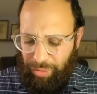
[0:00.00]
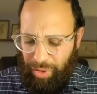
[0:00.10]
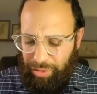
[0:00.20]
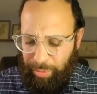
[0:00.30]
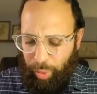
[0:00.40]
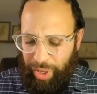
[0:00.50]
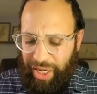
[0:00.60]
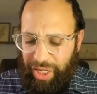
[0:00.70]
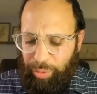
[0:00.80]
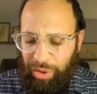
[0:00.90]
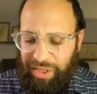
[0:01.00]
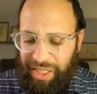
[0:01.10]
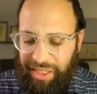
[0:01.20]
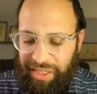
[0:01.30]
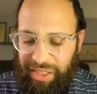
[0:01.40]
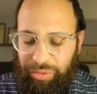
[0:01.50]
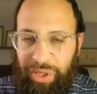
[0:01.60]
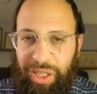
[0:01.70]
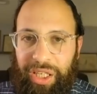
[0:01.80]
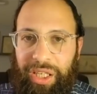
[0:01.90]
to point inwards and see
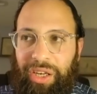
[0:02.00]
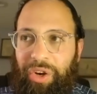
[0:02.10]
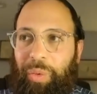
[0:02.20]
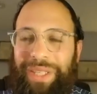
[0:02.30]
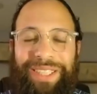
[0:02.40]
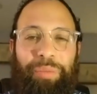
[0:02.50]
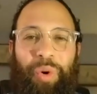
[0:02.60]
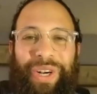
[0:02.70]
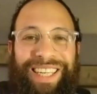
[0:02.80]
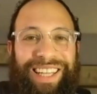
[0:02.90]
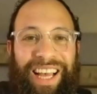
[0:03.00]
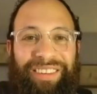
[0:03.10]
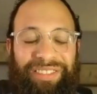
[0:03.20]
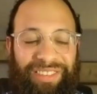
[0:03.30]
really what's important in life?